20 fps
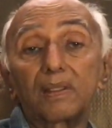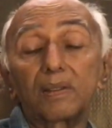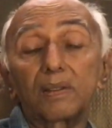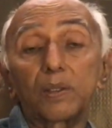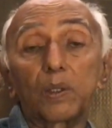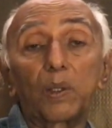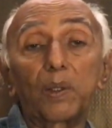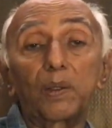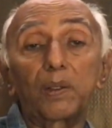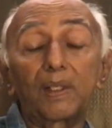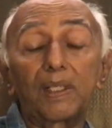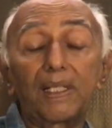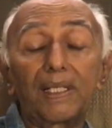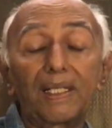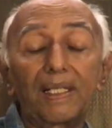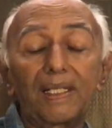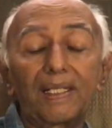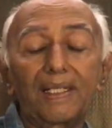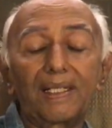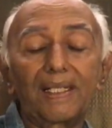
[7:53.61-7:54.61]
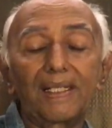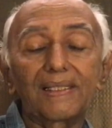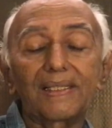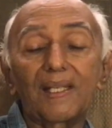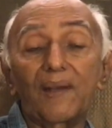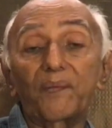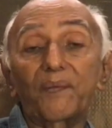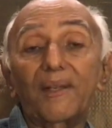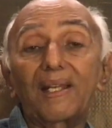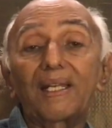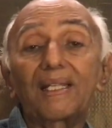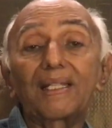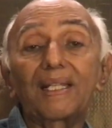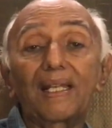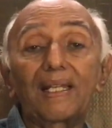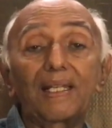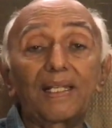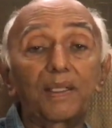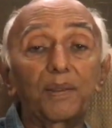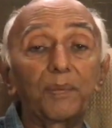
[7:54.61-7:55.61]
So it is afraid
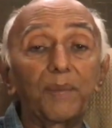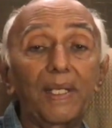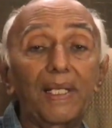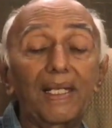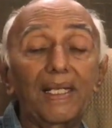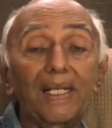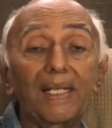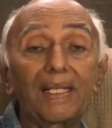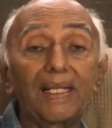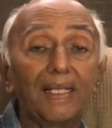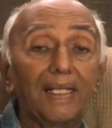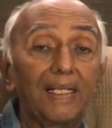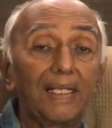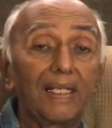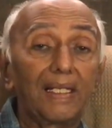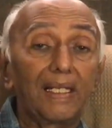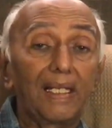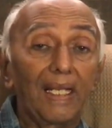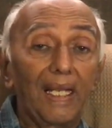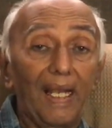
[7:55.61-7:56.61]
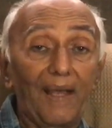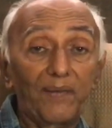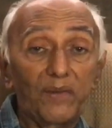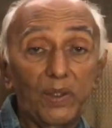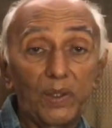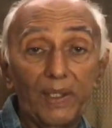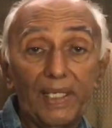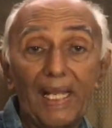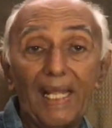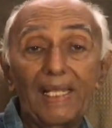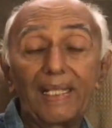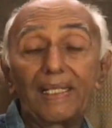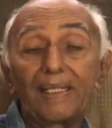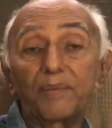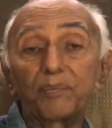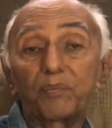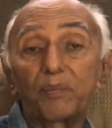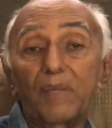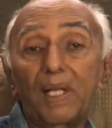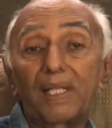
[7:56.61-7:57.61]
that it may have to die,
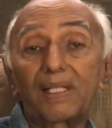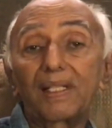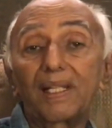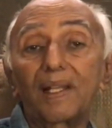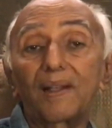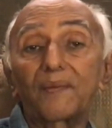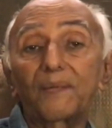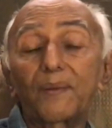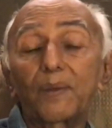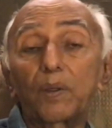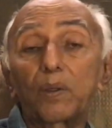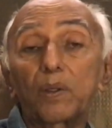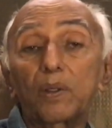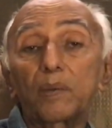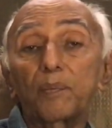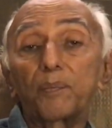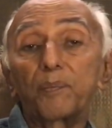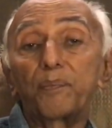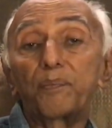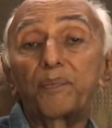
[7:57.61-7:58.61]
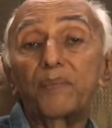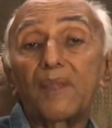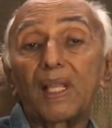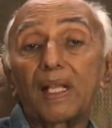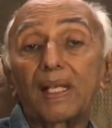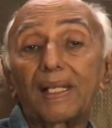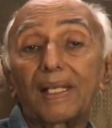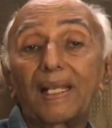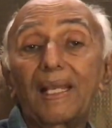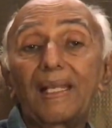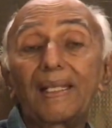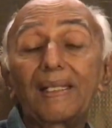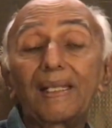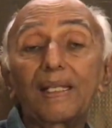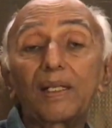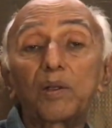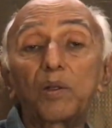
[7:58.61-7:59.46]
and therefore creating